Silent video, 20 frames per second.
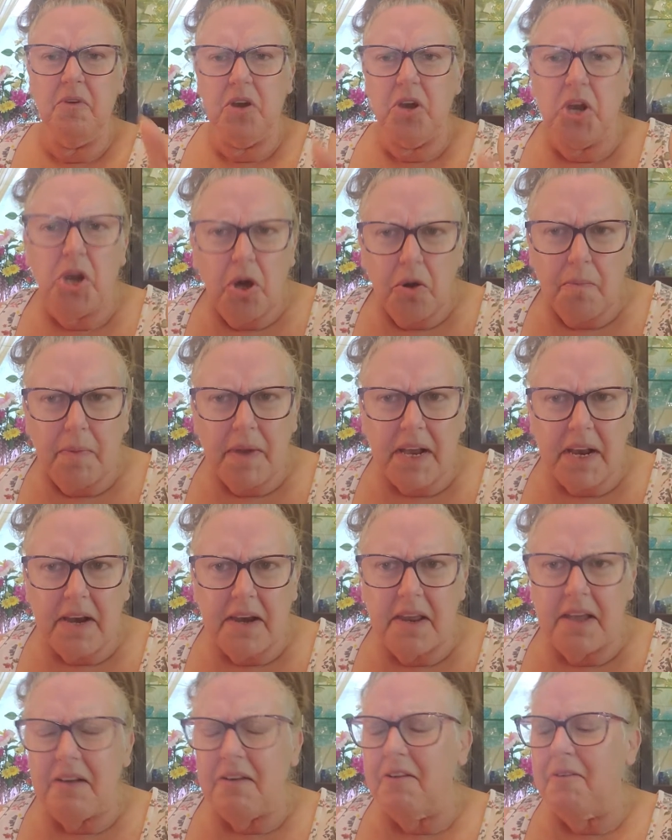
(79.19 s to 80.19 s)
no big
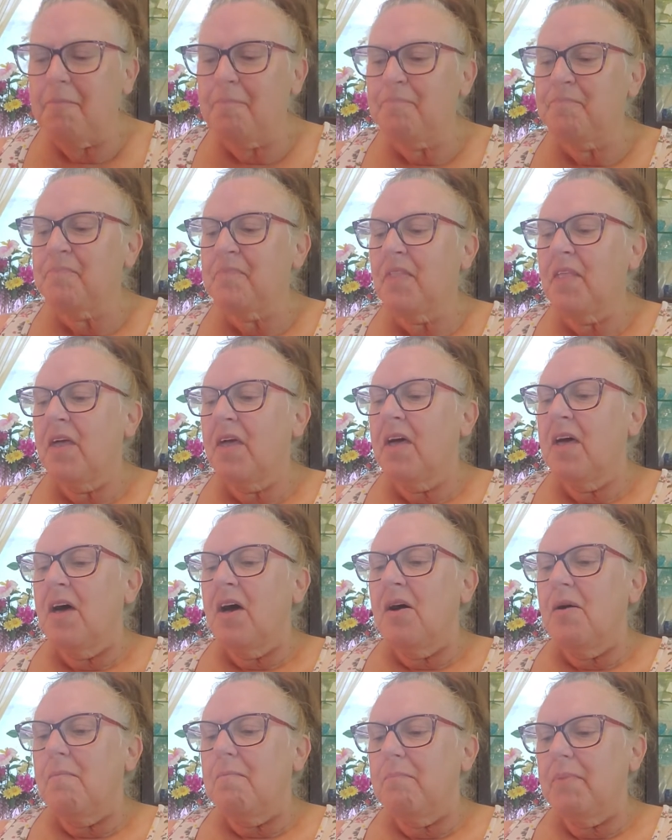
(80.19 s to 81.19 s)
deal.
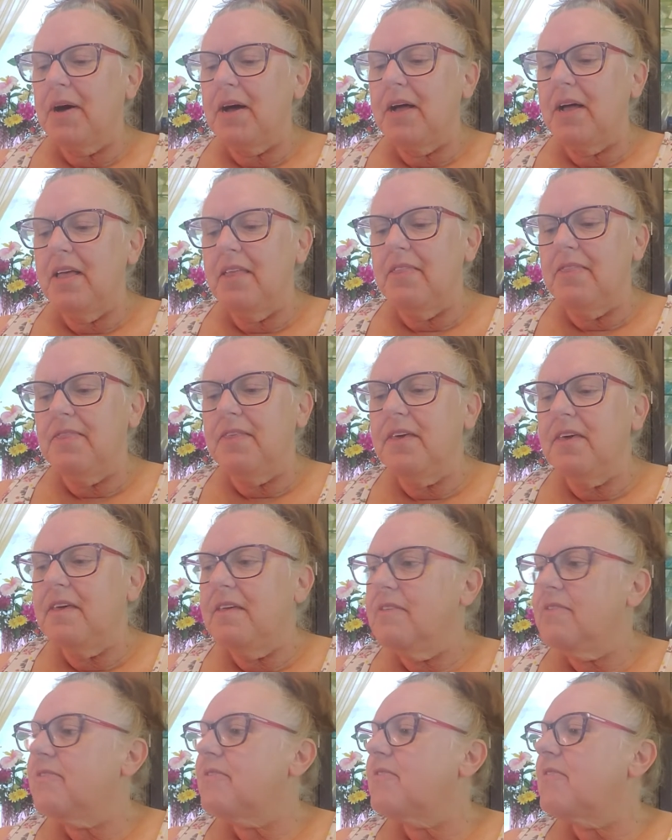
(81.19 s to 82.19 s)
But
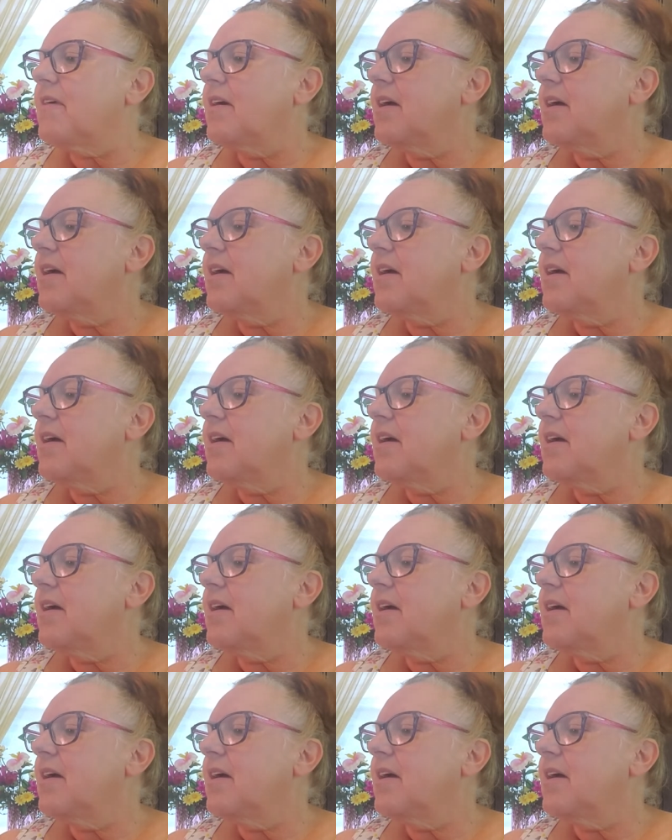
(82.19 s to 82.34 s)
these